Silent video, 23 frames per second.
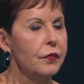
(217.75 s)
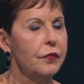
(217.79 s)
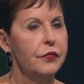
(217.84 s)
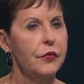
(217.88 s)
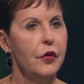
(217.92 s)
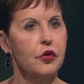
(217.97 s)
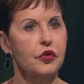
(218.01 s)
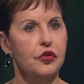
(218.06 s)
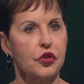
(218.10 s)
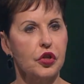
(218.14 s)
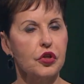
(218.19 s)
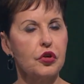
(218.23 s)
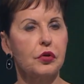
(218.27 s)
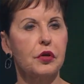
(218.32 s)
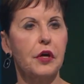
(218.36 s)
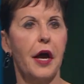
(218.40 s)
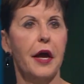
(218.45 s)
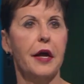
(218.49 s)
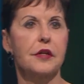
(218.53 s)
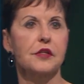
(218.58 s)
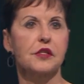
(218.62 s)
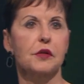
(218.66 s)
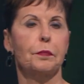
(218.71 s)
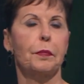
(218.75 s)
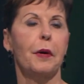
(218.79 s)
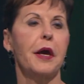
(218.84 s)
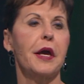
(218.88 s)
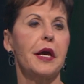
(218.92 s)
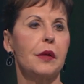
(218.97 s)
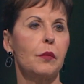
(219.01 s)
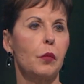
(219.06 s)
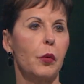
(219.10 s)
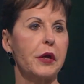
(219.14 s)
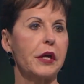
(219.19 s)
There's two kinds of
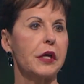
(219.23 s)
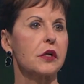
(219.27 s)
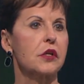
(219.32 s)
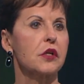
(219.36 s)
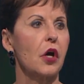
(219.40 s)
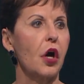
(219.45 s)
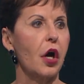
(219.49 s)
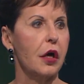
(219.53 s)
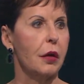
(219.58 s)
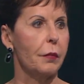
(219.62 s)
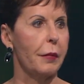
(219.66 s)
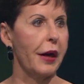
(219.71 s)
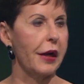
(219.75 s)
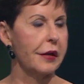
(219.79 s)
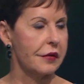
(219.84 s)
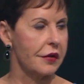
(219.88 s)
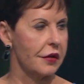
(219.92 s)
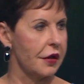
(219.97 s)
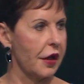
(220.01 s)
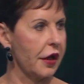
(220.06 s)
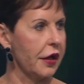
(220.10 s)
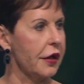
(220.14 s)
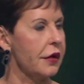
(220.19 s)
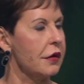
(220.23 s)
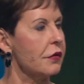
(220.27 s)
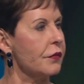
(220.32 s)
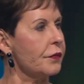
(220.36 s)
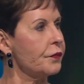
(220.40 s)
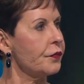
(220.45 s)
pain we can talk about today.